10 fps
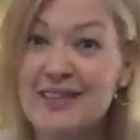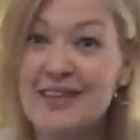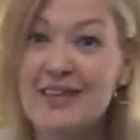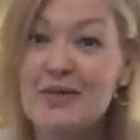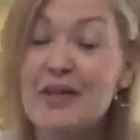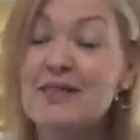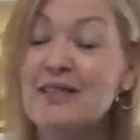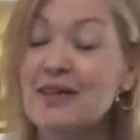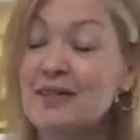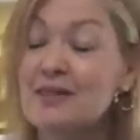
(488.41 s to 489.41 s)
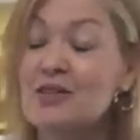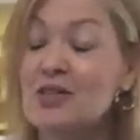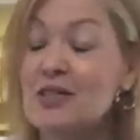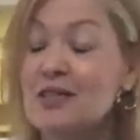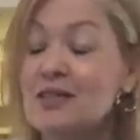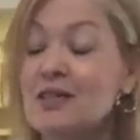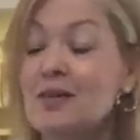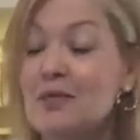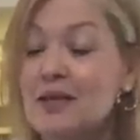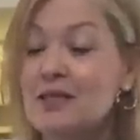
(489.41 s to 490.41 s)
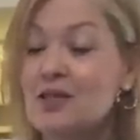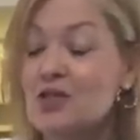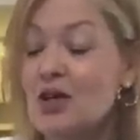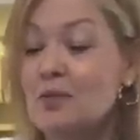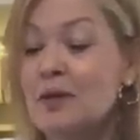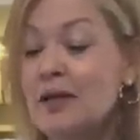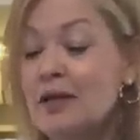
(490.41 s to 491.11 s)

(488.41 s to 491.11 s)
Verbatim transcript: I, my stylist, she does an amazing job.